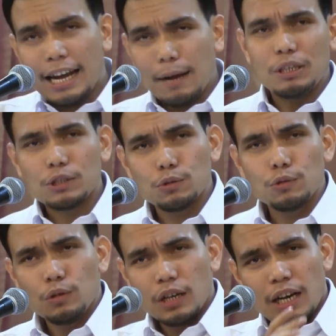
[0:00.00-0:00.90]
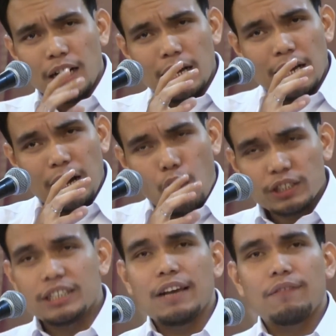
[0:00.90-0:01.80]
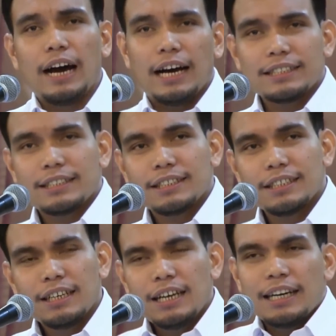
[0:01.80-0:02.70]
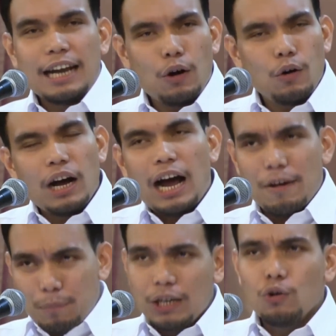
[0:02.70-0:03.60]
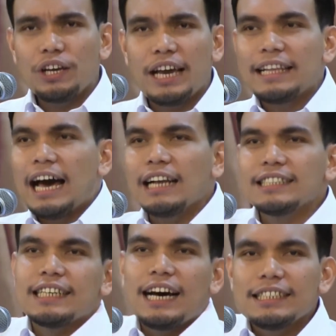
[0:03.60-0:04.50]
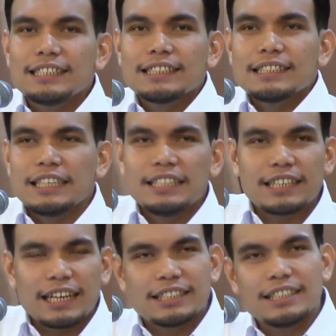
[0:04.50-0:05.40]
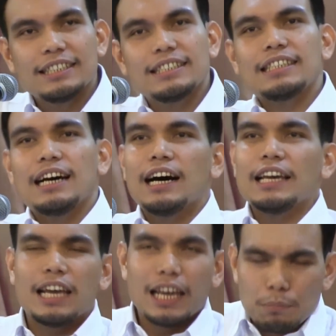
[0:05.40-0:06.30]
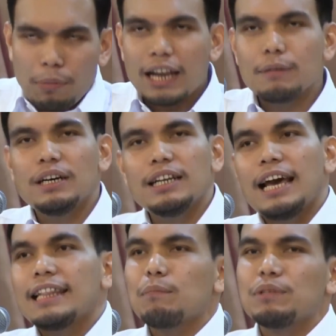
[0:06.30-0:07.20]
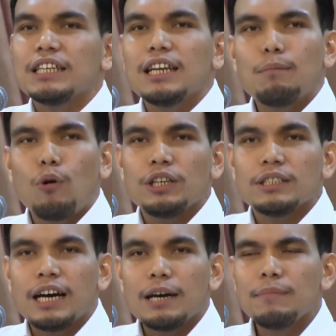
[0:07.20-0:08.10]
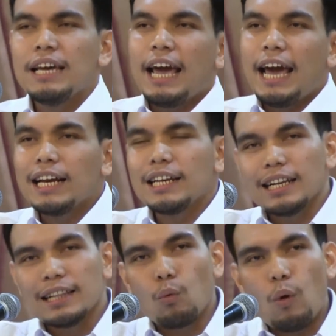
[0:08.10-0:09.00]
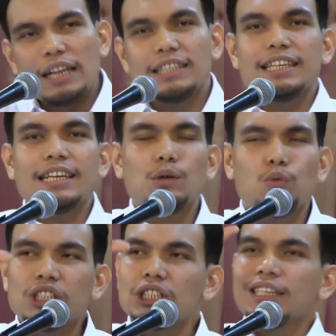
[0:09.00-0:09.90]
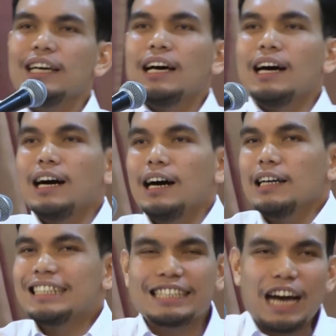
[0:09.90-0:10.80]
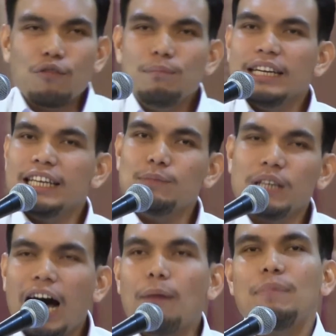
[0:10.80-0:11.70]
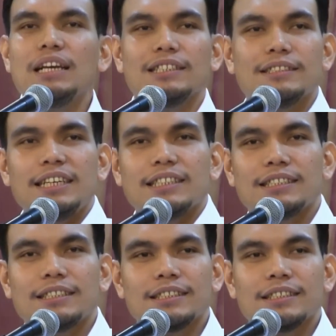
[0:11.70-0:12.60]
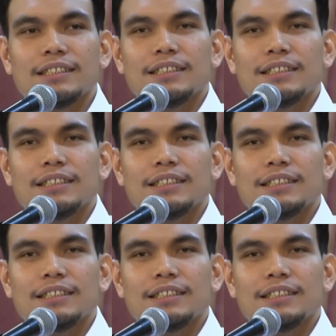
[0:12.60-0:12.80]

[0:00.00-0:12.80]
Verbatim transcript: And number two, on safeguards. Now, I've been looking at the Hansards, the discussions uh, in Parliament at that particular point in time, and the one thing which uh, uh, the government keeps harping is this